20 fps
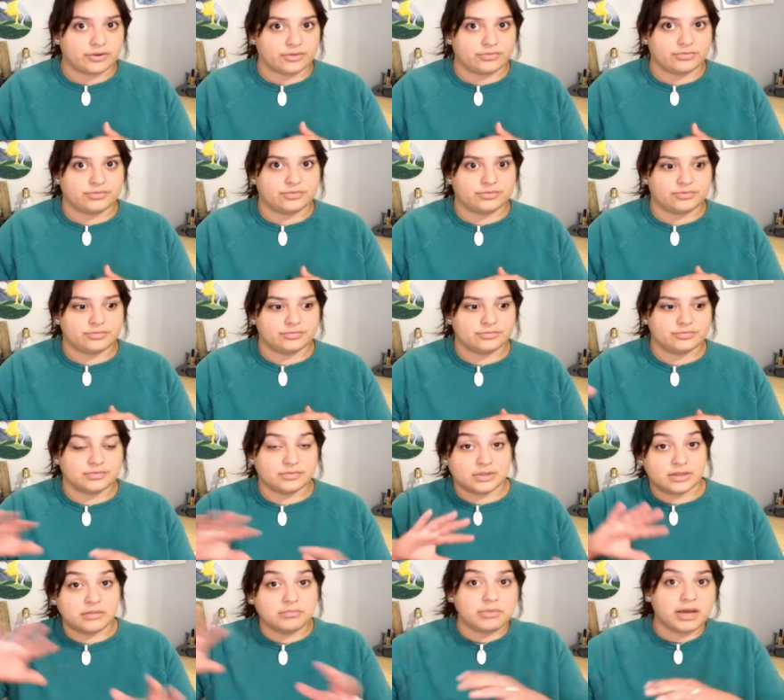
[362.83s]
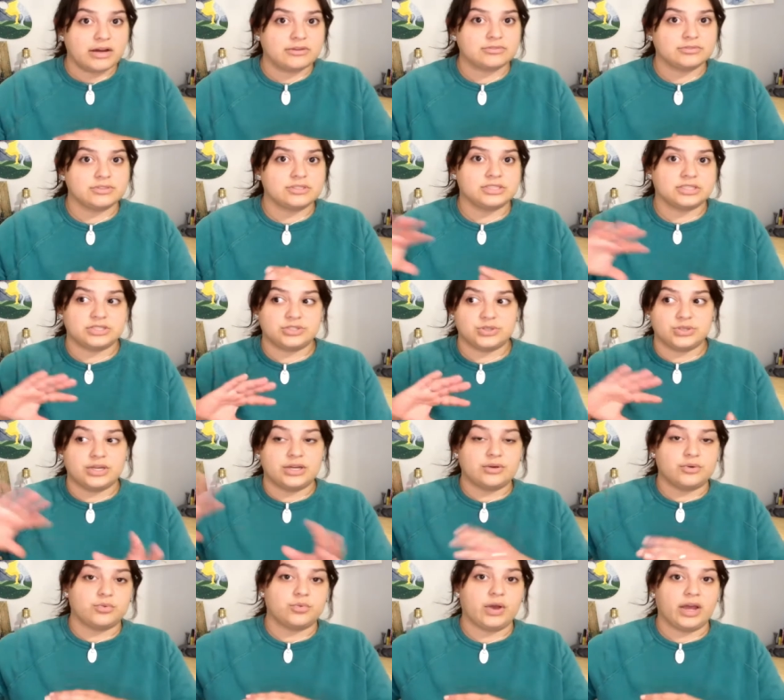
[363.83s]
of the mountains and to
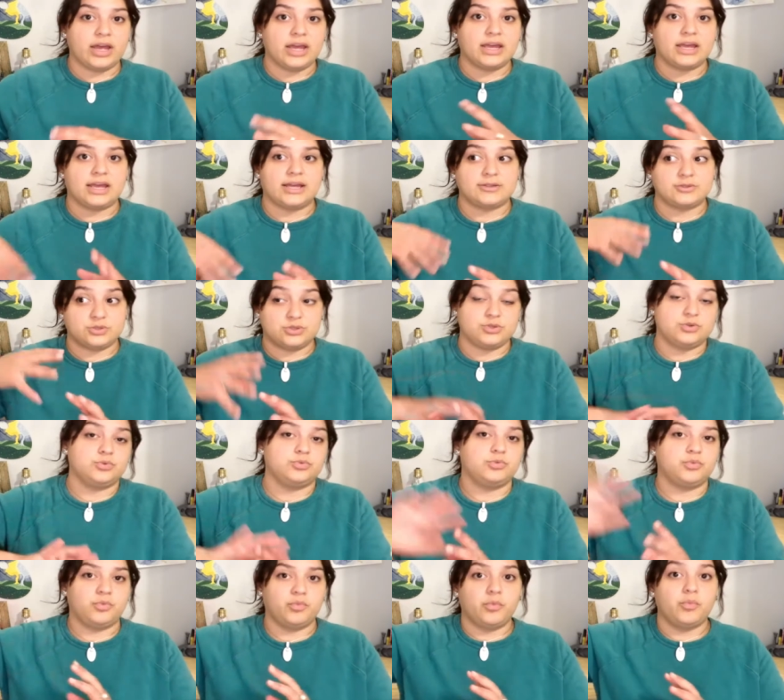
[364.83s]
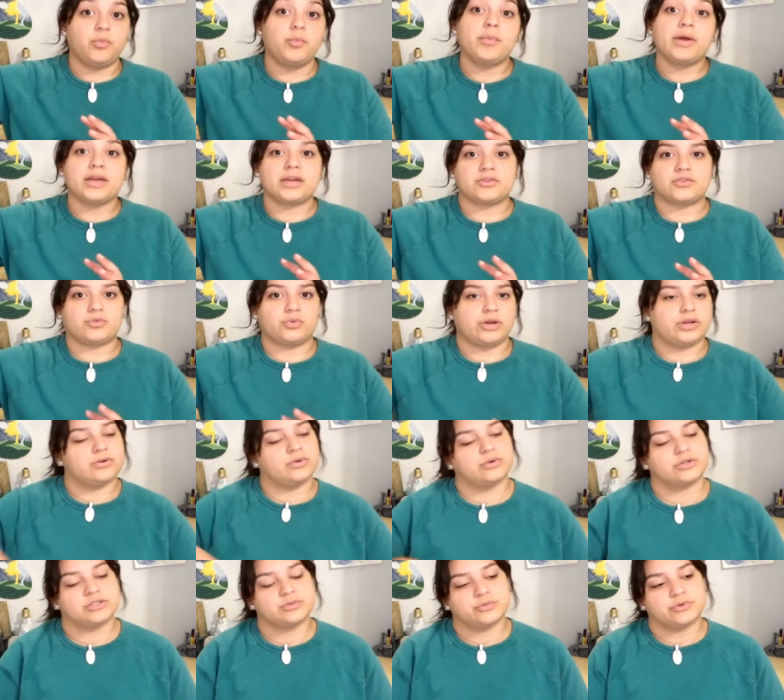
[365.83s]
get away and to make its way
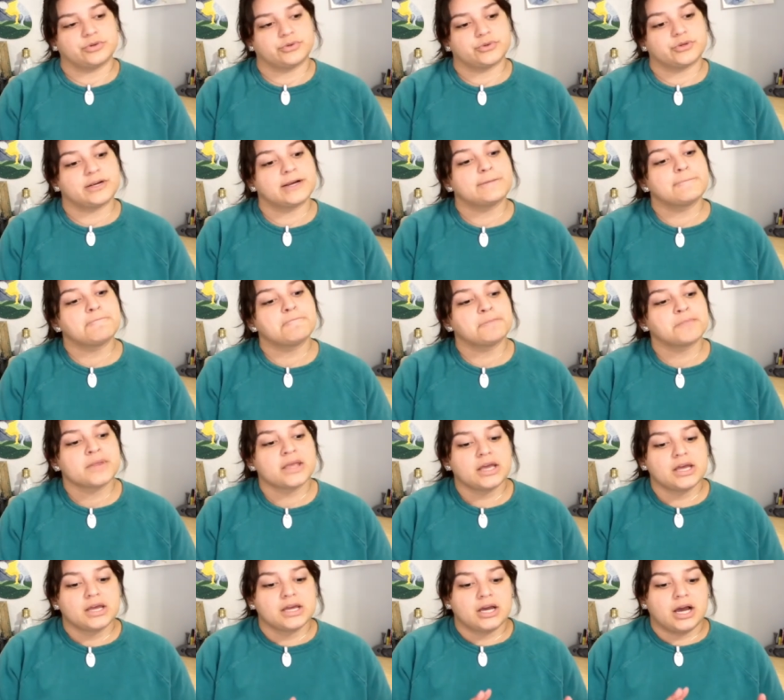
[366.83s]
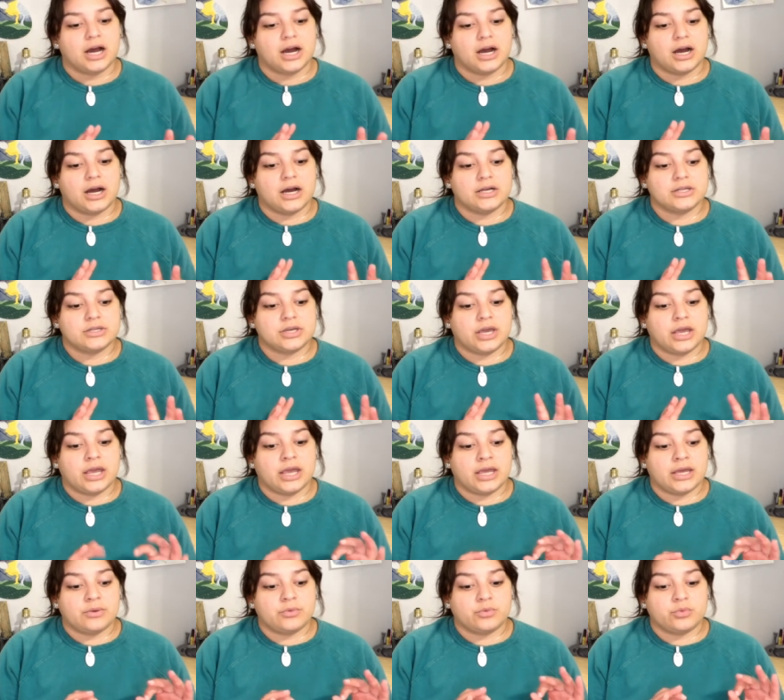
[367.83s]
towards Mordor.
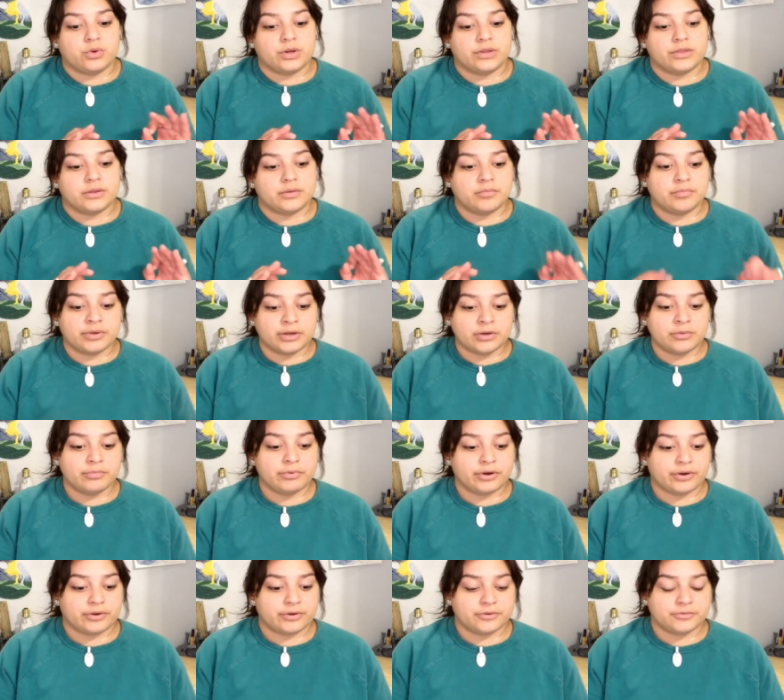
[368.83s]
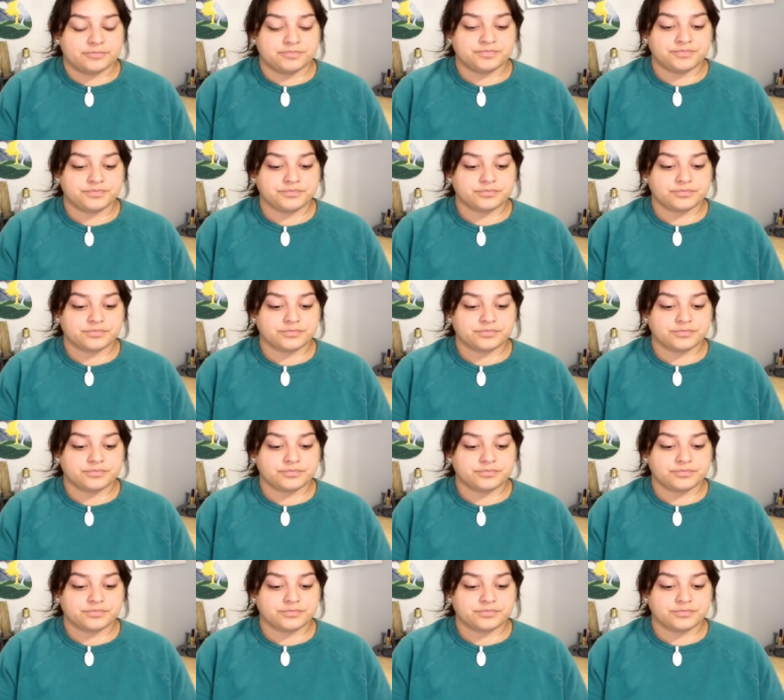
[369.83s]
And with Bilbo,